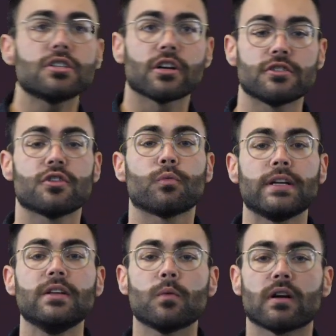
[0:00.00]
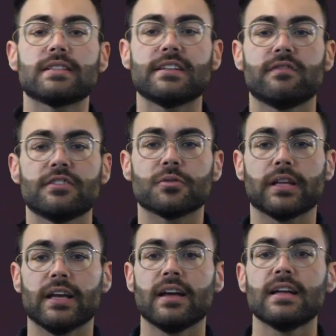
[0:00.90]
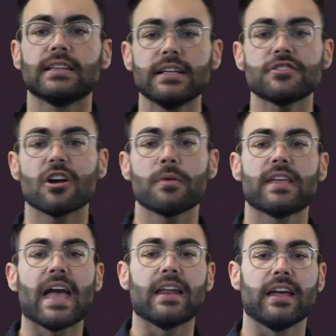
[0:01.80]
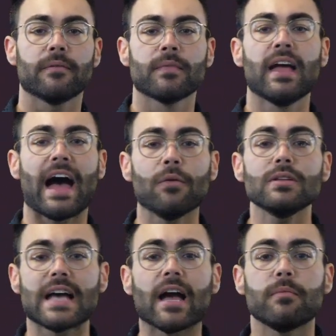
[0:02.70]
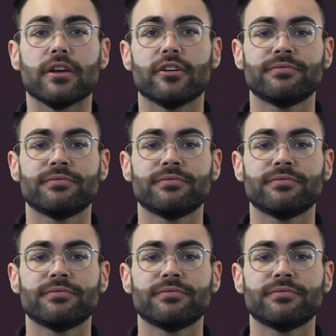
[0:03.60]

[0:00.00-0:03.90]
turn to read the words individually. Let's start with Katie. I will time you.